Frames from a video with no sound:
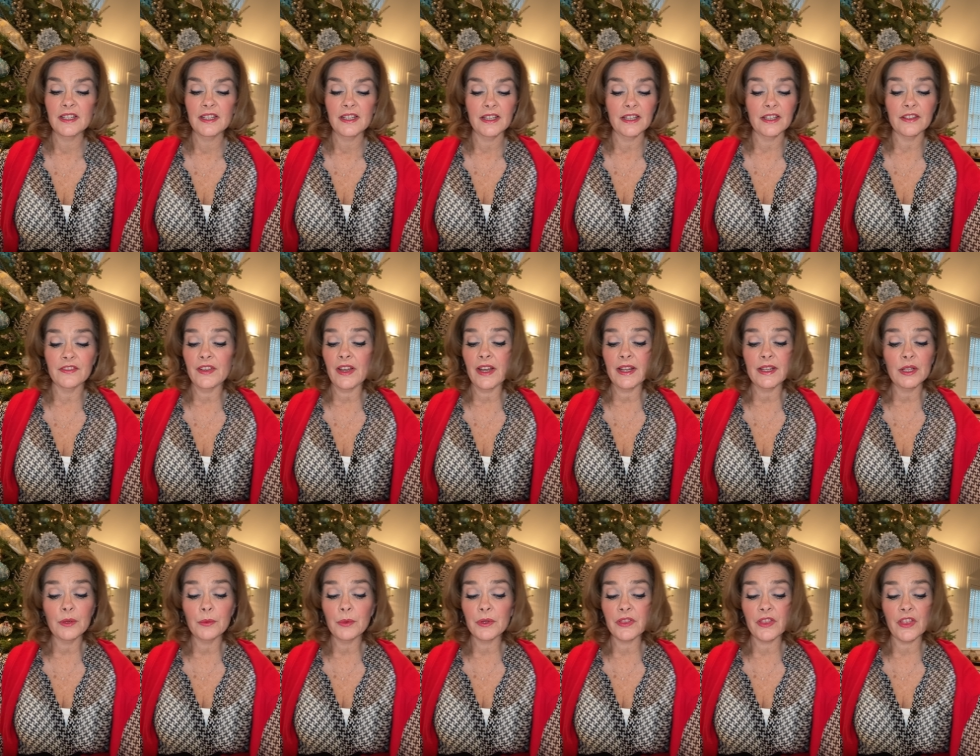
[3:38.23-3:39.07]
If
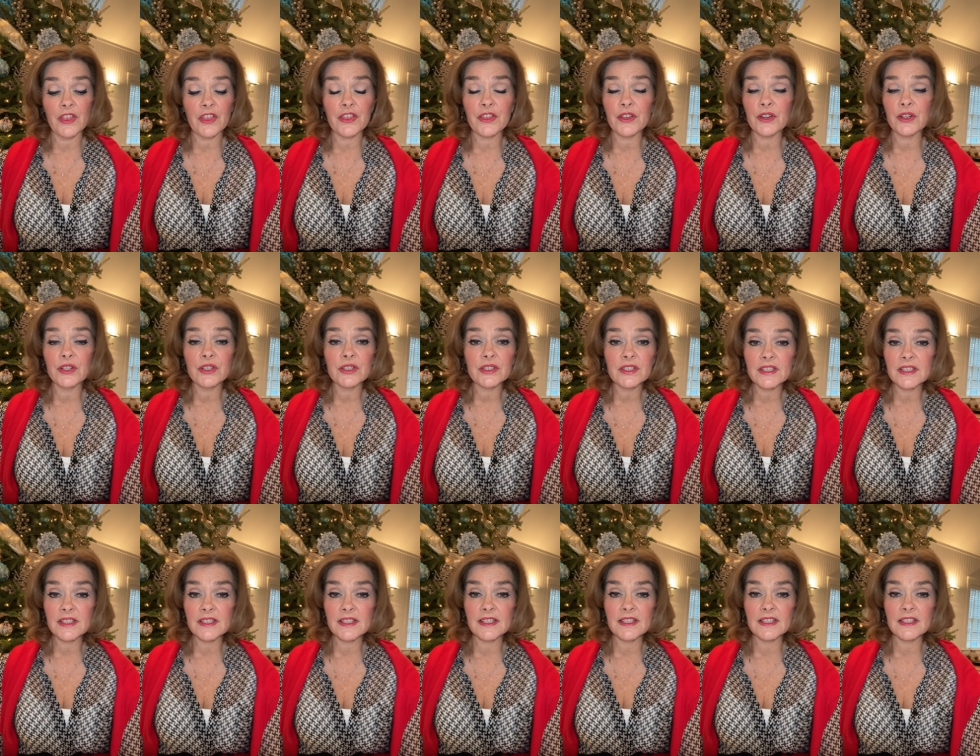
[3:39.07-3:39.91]
anyone
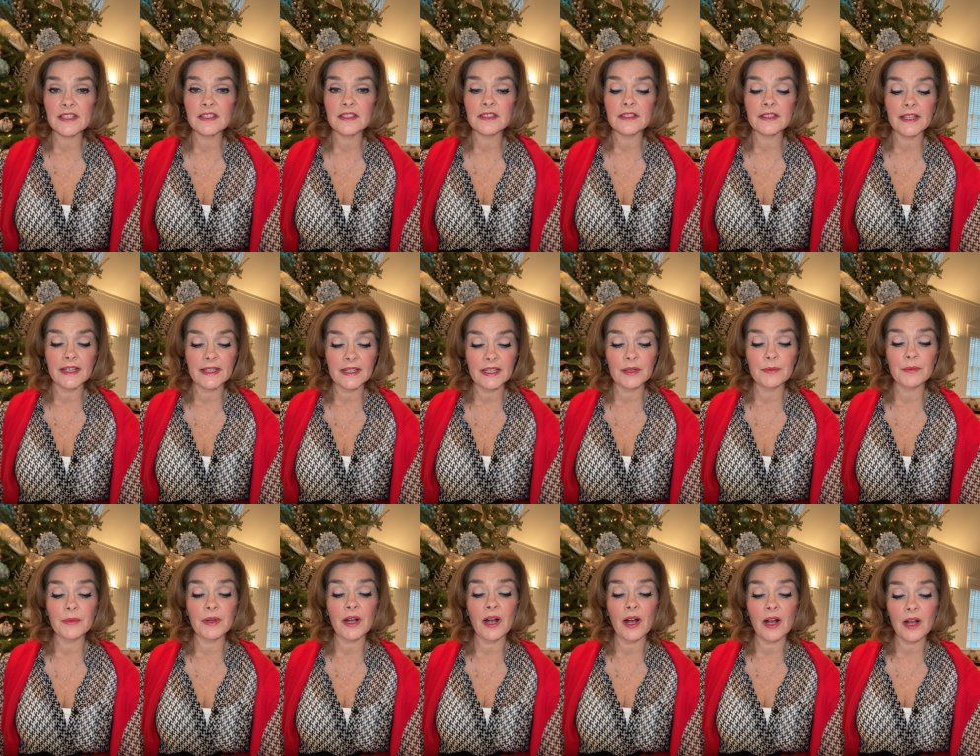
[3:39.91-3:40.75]
thirsts, let
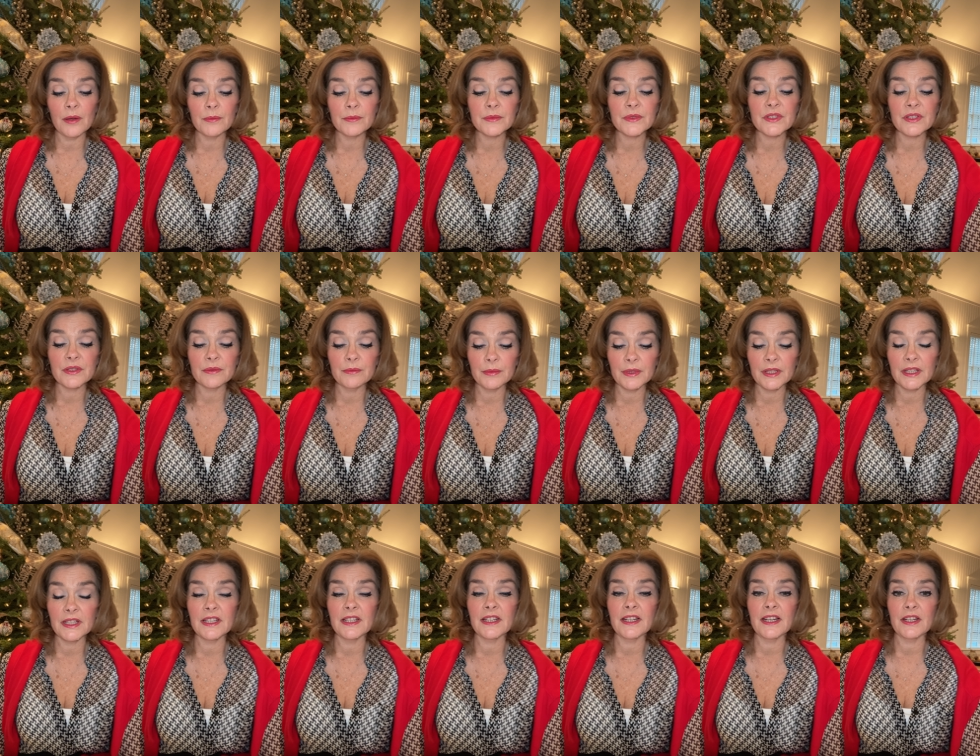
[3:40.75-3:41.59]
him come to
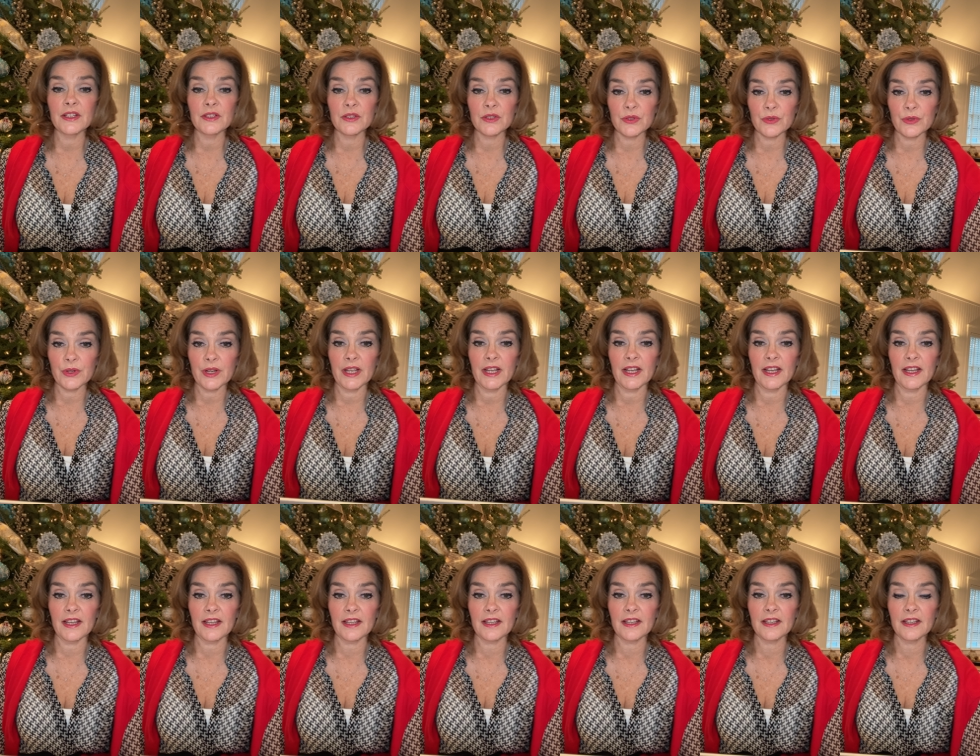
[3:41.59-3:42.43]
me and
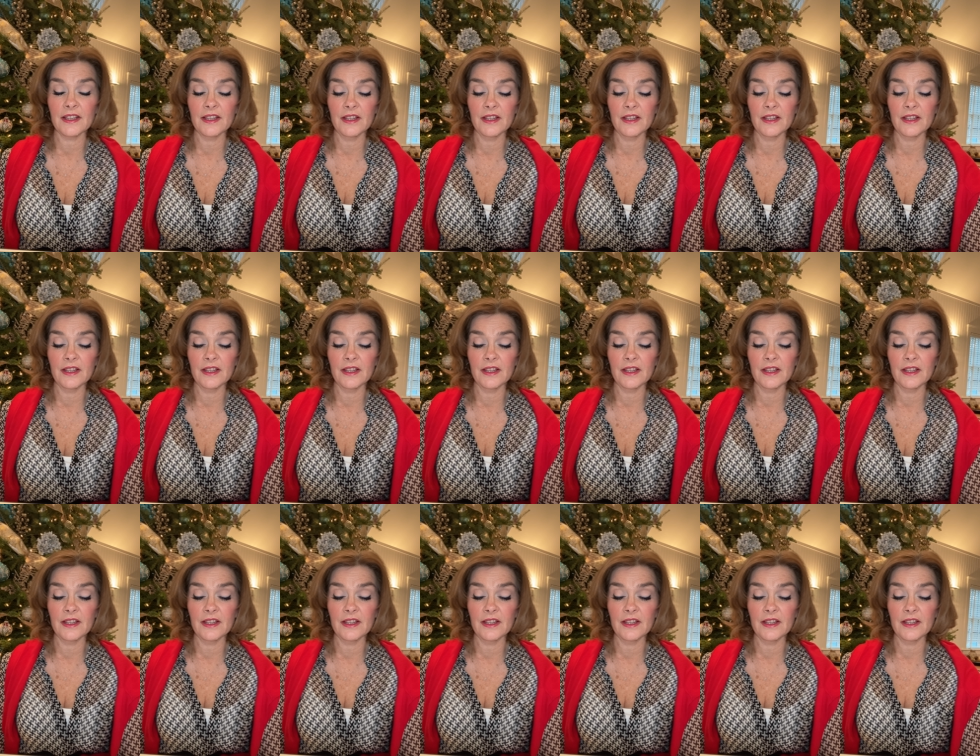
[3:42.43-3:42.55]
drink.